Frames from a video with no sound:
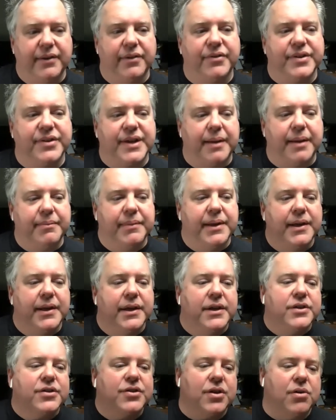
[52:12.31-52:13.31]
over time.
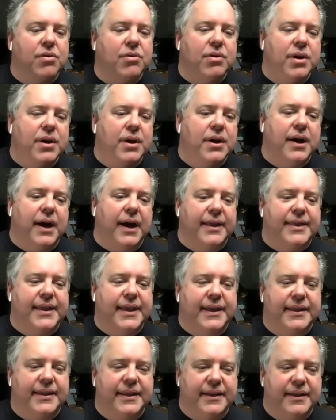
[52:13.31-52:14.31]
So I
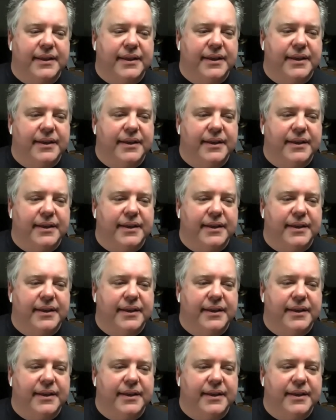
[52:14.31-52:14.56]
think that